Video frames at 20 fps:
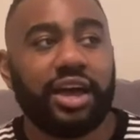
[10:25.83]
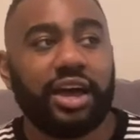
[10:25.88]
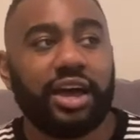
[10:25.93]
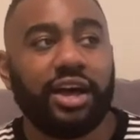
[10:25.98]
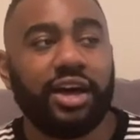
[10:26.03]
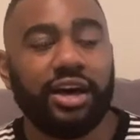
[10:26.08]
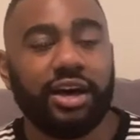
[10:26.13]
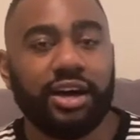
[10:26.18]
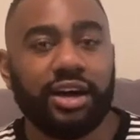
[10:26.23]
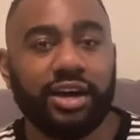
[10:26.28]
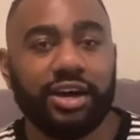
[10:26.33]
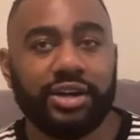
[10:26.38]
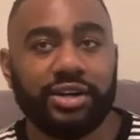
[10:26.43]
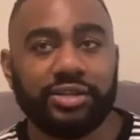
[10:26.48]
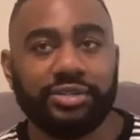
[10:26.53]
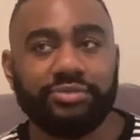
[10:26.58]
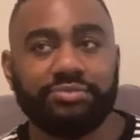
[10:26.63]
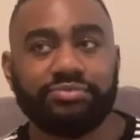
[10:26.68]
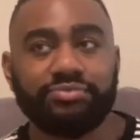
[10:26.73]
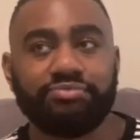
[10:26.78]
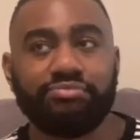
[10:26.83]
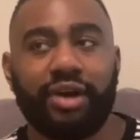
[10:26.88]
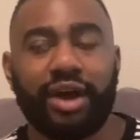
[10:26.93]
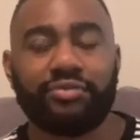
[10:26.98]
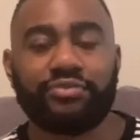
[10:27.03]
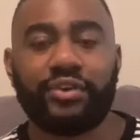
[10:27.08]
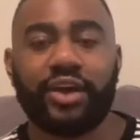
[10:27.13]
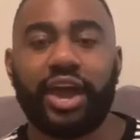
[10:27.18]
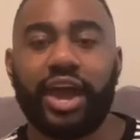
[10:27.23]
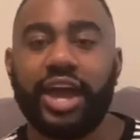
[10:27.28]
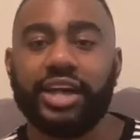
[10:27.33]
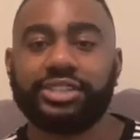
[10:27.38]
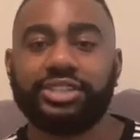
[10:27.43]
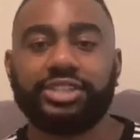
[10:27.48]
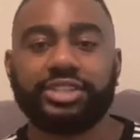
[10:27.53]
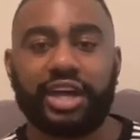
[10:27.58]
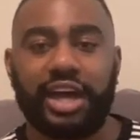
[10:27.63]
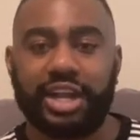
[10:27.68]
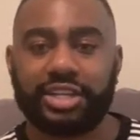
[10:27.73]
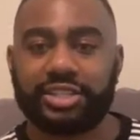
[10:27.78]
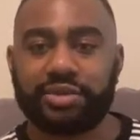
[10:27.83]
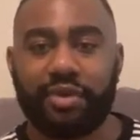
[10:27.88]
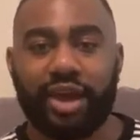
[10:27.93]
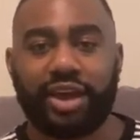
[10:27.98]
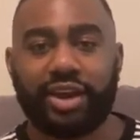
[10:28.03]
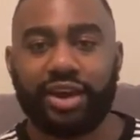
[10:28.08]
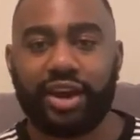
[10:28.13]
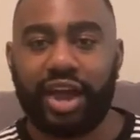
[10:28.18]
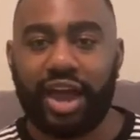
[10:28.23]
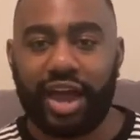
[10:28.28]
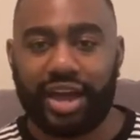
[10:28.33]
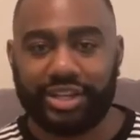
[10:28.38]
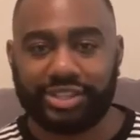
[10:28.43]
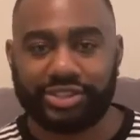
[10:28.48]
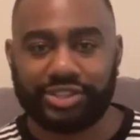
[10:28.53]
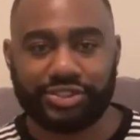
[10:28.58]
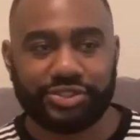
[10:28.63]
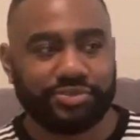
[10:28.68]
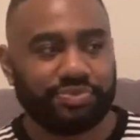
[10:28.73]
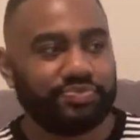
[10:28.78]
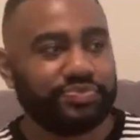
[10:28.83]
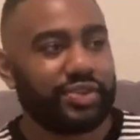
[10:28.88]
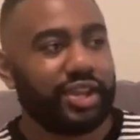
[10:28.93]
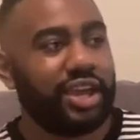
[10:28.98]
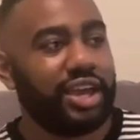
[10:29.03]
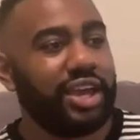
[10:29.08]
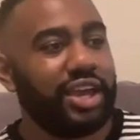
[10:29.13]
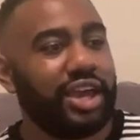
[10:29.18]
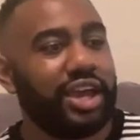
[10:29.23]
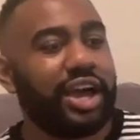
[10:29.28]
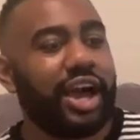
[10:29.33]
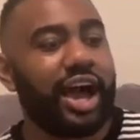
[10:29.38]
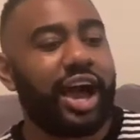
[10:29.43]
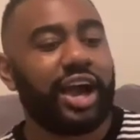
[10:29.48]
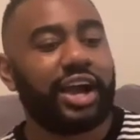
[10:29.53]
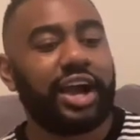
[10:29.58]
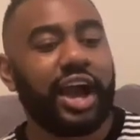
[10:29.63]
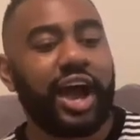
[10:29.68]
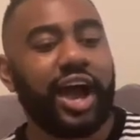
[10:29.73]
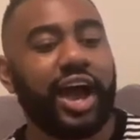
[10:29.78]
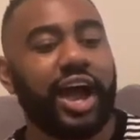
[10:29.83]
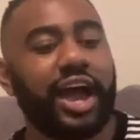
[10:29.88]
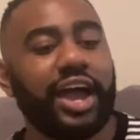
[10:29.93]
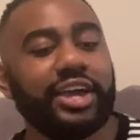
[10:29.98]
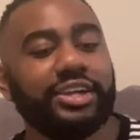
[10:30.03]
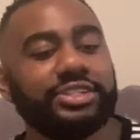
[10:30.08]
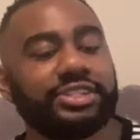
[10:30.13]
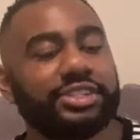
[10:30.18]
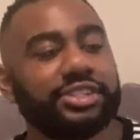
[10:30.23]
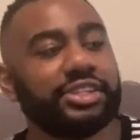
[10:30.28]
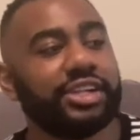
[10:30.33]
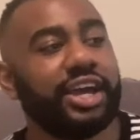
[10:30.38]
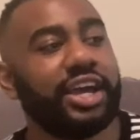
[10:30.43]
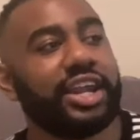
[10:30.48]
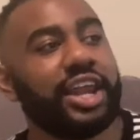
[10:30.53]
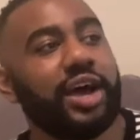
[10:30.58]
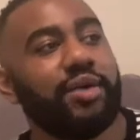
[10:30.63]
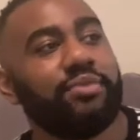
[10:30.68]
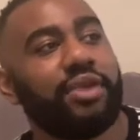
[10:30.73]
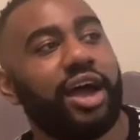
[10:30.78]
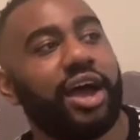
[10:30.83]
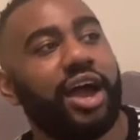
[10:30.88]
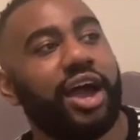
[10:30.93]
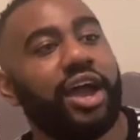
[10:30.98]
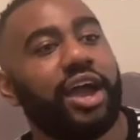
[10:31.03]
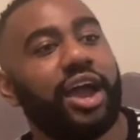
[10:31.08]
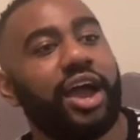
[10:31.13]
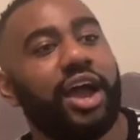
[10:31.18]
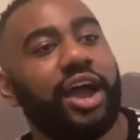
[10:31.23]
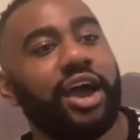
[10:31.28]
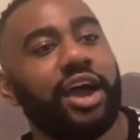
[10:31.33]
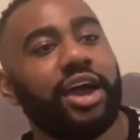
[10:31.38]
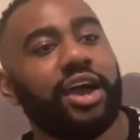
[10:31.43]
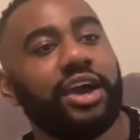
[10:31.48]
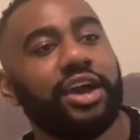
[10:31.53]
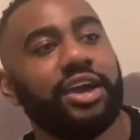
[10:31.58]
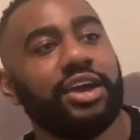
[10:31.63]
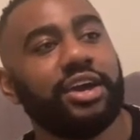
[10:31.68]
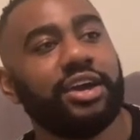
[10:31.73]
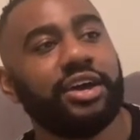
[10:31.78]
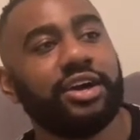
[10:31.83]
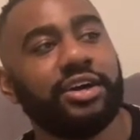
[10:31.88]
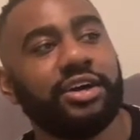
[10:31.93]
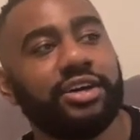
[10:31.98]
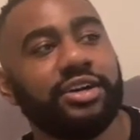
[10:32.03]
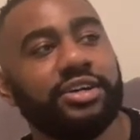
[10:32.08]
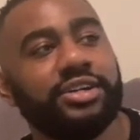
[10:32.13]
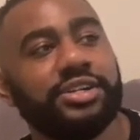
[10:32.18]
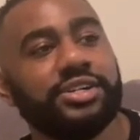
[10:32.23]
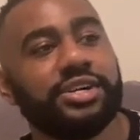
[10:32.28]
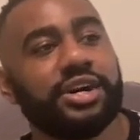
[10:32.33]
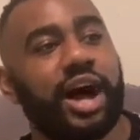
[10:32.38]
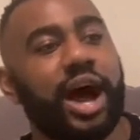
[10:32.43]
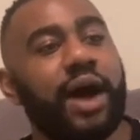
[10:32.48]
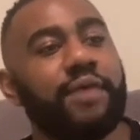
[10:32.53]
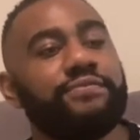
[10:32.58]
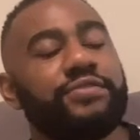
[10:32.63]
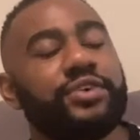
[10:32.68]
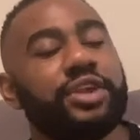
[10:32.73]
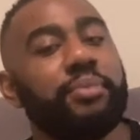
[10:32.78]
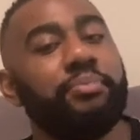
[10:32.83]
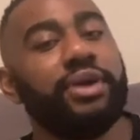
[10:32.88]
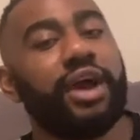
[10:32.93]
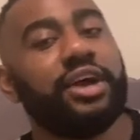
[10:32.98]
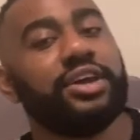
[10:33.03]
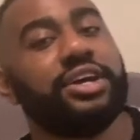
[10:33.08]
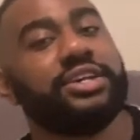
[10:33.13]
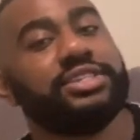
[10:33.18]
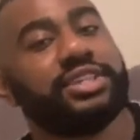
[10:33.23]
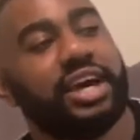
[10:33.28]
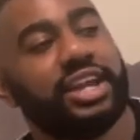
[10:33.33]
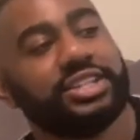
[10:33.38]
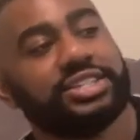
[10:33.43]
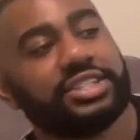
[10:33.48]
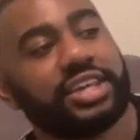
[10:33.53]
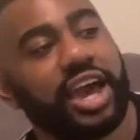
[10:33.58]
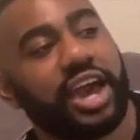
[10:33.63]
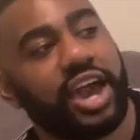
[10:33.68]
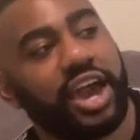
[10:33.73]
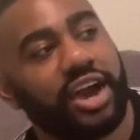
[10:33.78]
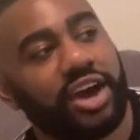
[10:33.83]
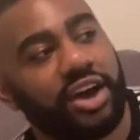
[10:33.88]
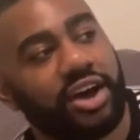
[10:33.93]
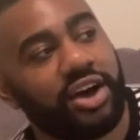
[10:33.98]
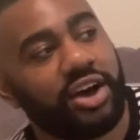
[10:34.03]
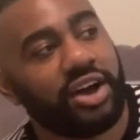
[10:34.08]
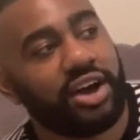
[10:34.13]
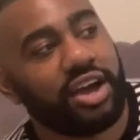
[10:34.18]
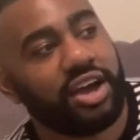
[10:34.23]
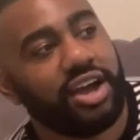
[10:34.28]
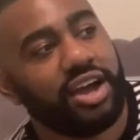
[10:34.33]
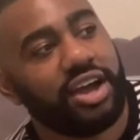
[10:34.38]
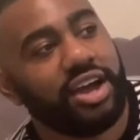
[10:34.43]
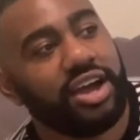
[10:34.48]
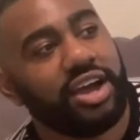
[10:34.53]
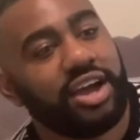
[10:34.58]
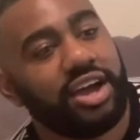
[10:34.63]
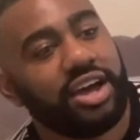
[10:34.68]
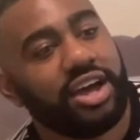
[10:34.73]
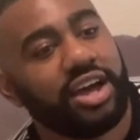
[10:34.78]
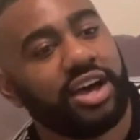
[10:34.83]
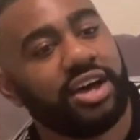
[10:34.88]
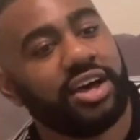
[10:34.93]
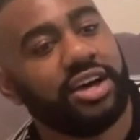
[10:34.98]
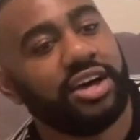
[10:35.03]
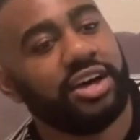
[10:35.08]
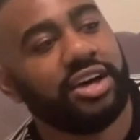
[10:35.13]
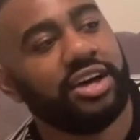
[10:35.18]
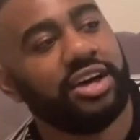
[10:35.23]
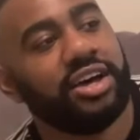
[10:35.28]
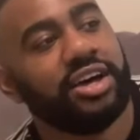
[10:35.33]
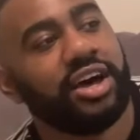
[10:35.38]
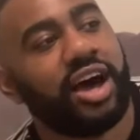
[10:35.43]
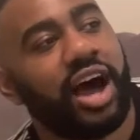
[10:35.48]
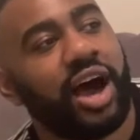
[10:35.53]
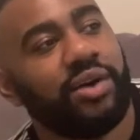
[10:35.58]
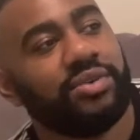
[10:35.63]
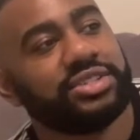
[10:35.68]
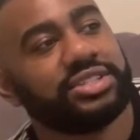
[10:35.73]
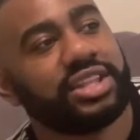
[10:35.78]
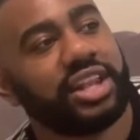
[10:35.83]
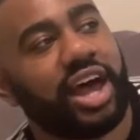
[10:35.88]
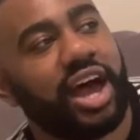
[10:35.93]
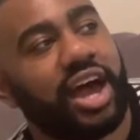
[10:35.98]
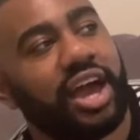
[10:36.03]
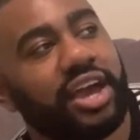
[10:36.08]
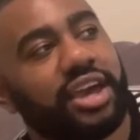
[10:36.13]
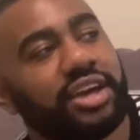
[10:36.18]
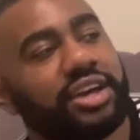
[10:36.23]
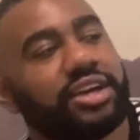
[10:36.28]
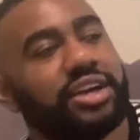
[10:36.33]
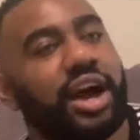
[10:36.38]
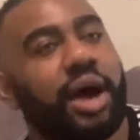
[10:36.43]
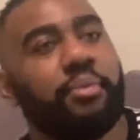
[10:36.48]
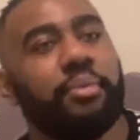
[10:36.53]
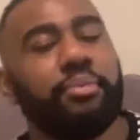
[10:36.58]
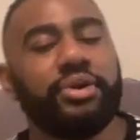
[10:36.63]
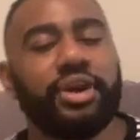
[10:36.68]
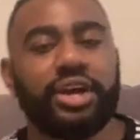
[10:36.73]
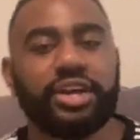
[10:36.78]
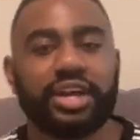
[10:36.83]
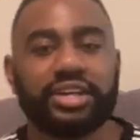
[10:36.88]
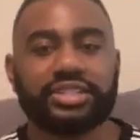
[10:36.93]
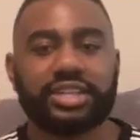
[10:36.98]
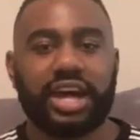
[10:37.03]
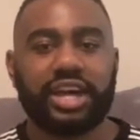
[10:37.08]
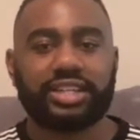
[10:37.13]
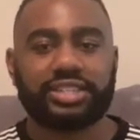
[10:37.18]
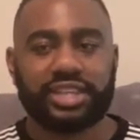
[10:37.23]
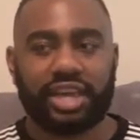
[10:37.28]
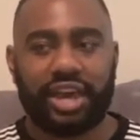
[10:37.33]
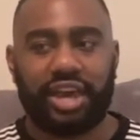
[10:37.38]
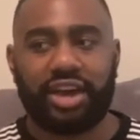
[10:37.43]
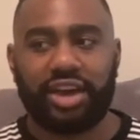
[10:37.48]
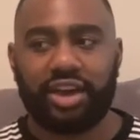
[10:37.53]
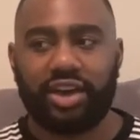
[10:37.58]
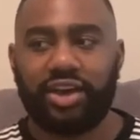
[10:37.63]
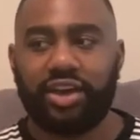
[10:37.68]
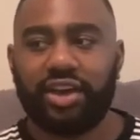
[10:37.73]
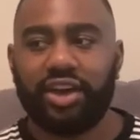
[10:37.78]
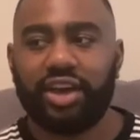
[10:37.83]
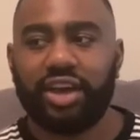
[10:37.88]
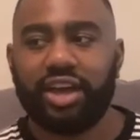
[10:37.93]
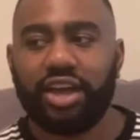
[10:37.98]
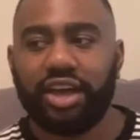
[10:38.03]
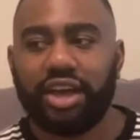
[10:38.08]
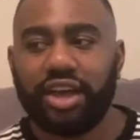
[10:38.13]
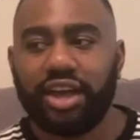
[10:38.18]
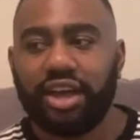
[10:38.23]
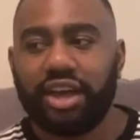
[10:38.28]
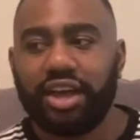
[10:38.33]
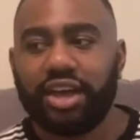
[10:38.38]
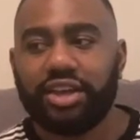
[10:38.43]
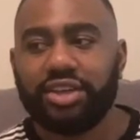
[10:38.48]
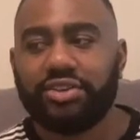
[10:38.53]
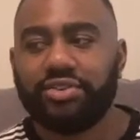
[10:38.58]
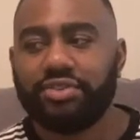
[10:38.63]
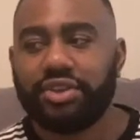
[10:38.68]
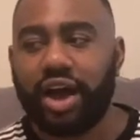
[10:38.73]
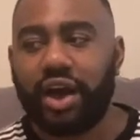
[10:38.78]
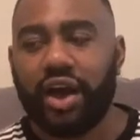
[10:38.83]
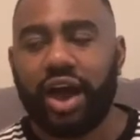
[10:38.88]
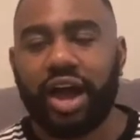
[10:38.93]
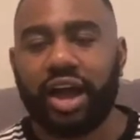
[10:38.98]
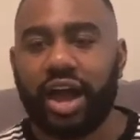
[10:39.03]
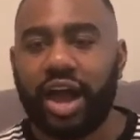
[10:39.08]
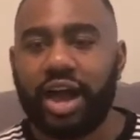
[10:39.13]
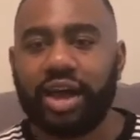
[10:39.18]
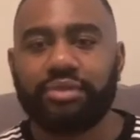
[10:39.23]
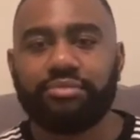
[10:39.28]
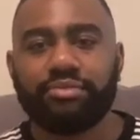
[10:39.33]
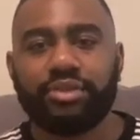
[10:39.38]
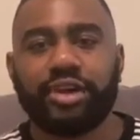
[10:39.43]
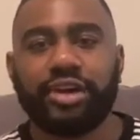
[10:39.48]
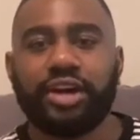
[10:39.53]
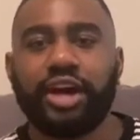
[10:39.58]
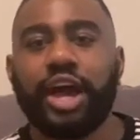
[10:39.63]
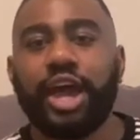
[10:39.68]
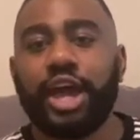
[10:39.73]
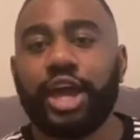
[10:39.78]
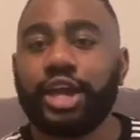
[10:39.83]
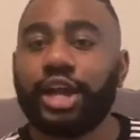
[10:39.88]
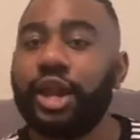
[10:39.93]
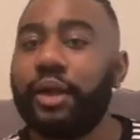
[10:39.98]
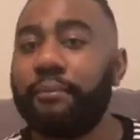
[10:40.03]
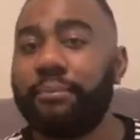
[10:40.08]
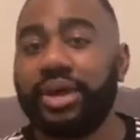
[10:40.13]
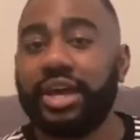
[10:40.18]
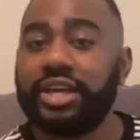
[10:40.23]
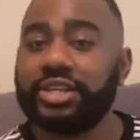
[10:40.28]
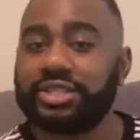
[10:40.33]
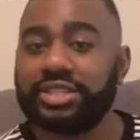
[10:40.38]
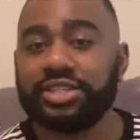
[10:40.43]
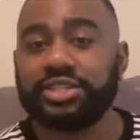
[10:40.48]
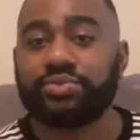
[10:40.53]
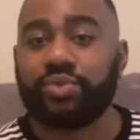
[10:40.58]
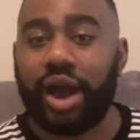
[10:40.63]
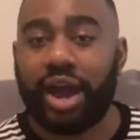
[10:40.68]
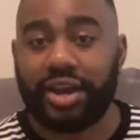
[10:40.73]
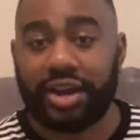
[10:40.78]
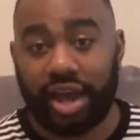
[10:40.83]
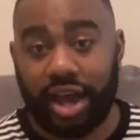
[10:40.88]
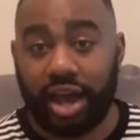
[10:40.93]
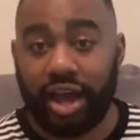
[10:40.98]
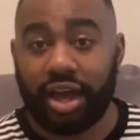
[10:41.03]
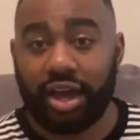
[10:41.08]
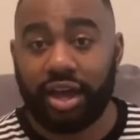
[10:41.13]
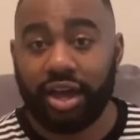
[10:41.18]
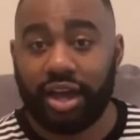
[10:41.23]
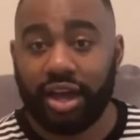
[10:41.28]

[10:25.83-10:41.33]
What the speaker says: my friend Asia. Shout out to my girl Asia. I called Asia and I'm like, hey, I'm finna be on your side of town. I was like, I'm gonna be on your side of town. You know, I'm handling business right now.